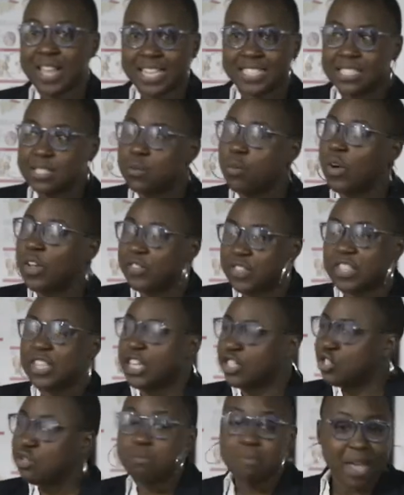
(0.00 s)
that's the one thing
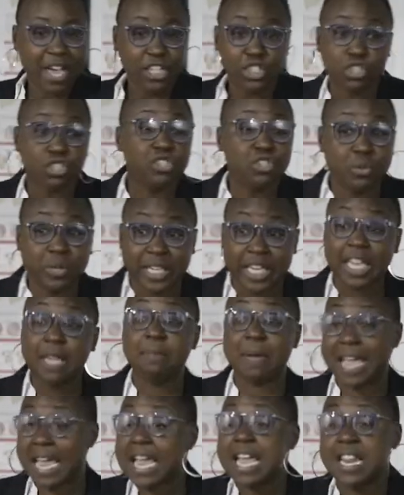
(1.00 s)
that you make sure you
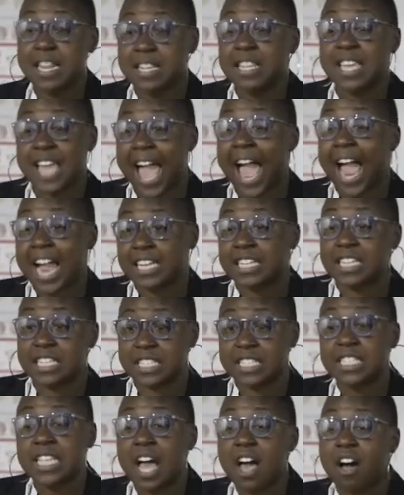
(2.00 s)
keep in the act
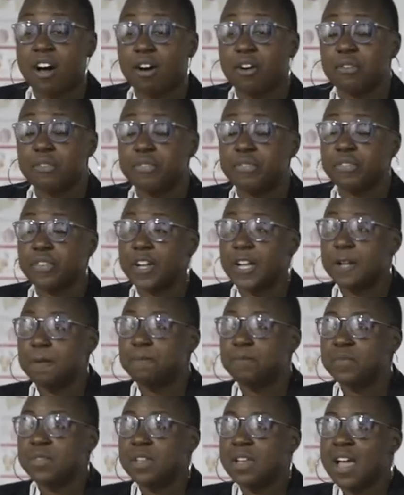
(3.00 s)
itself.
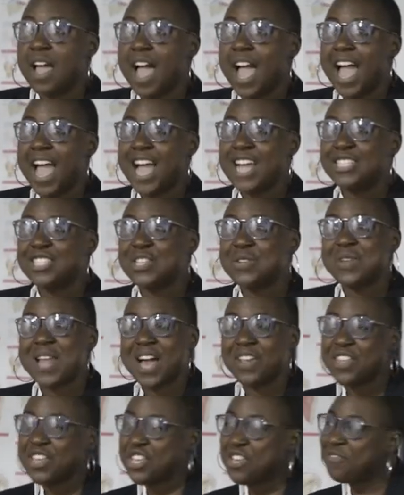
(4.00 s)
And so
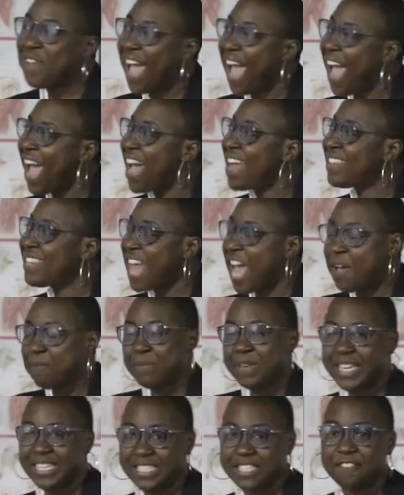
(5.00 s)
now that you've had
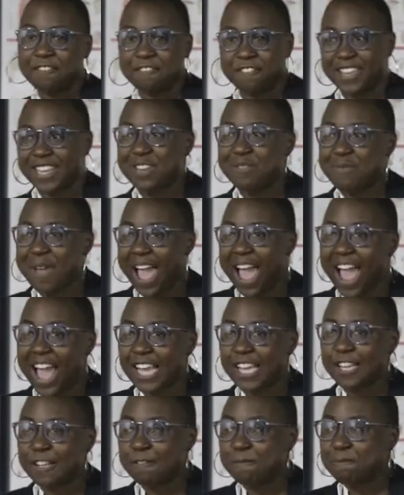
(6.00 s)
that piece of
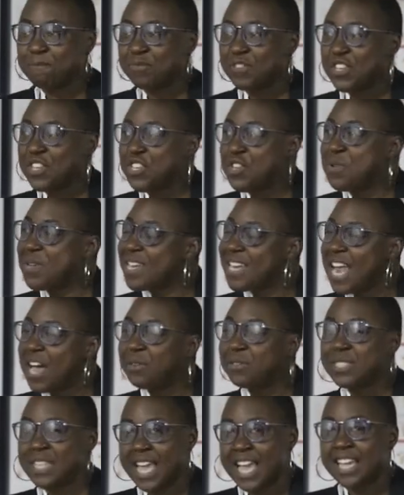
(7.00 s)
feedback, you can
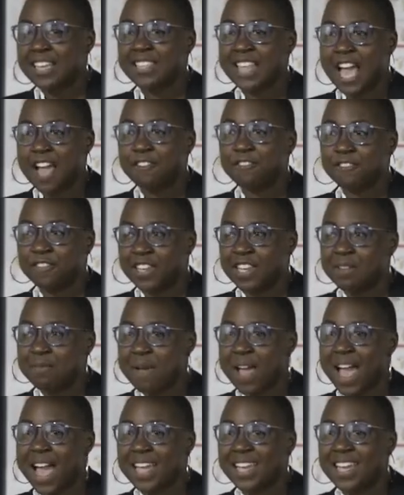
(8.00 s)
now take that
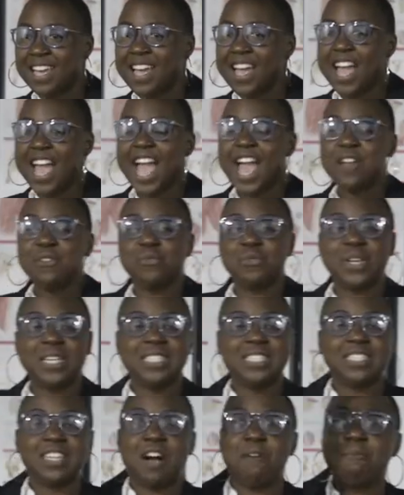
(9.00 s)
feedback and
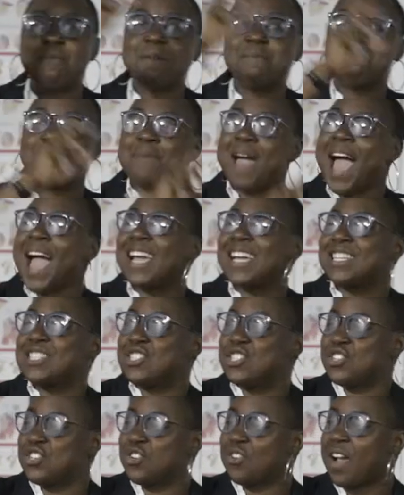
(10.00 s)
redump it back
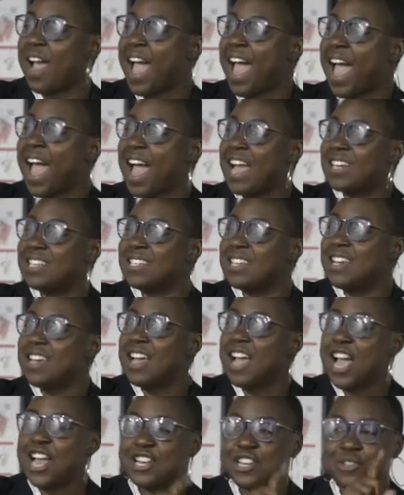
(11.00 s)
into your act.
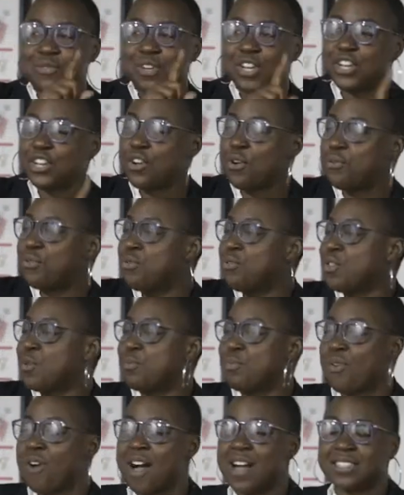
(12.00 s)
And you can go through
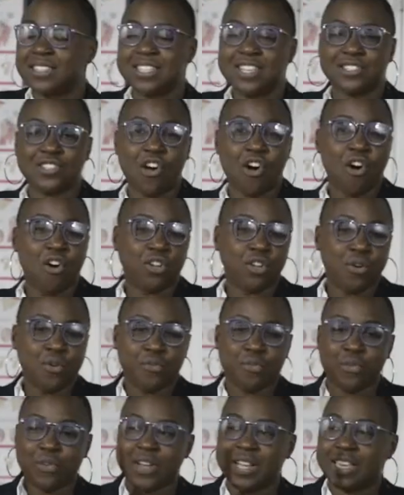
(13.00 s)
the process all
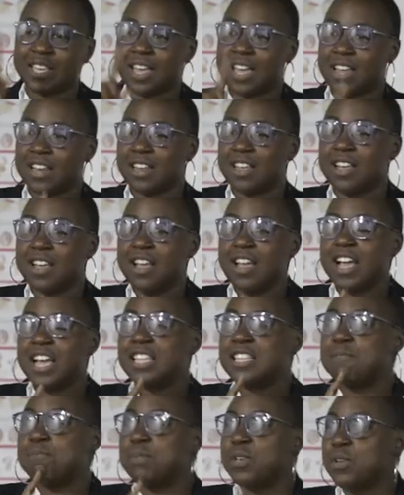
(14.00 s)
over again.
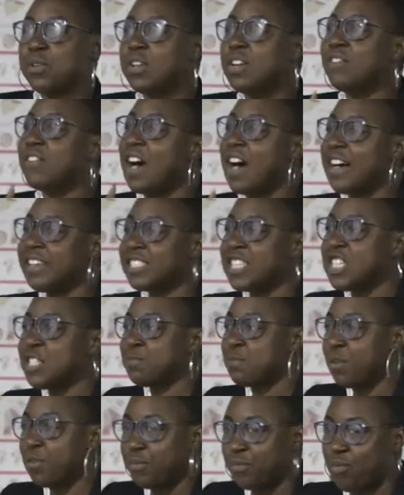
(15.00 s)
And the beauty of us as
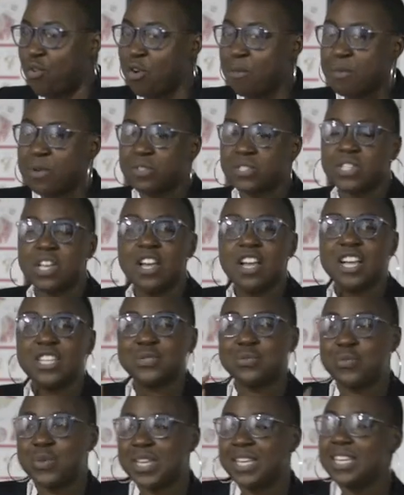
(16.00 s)
performers
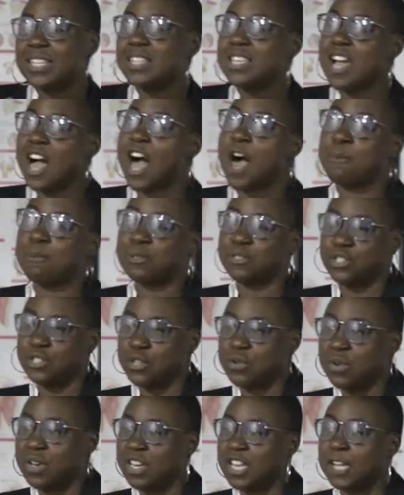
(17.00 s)
is we get the
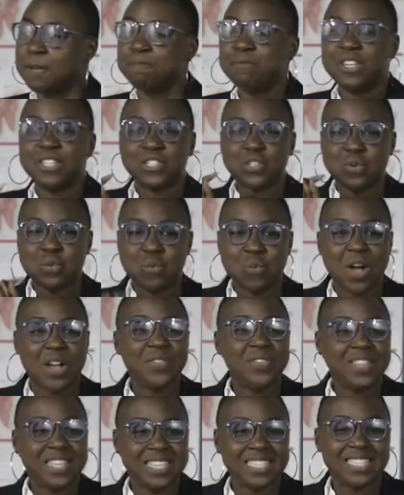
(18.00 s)
opportunity to
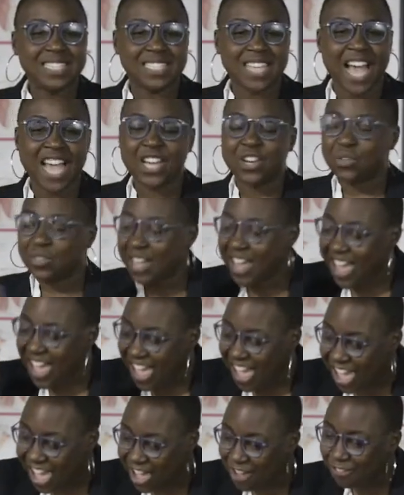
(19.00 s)
run this cycle
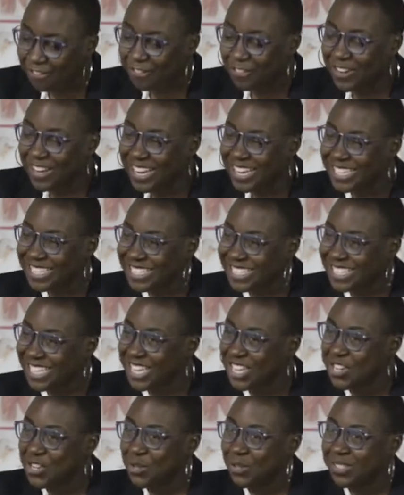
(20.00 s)
every
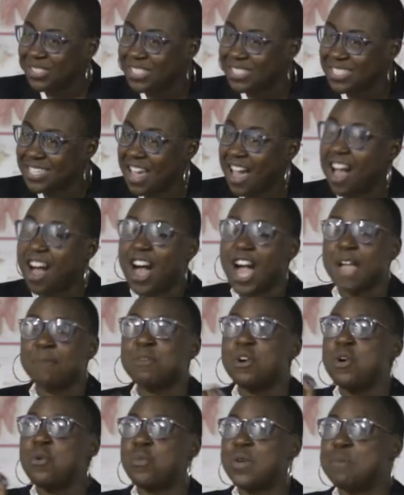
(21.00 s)
single
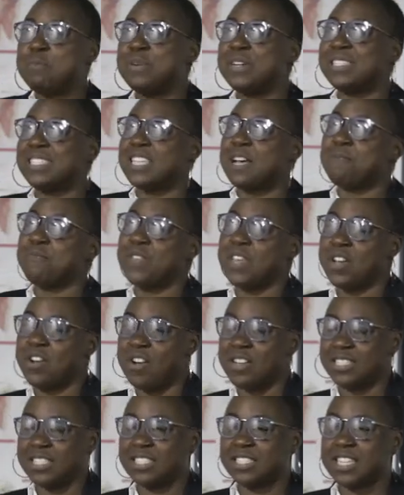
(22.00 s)
time we put something
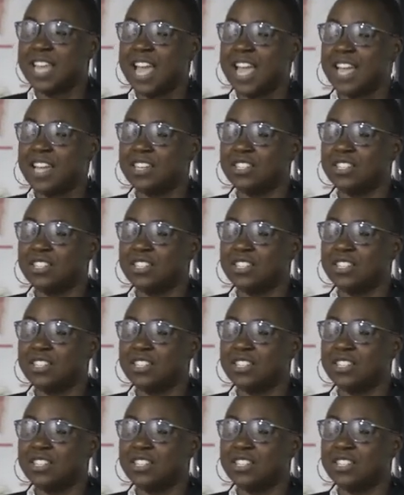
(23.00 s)
on stage.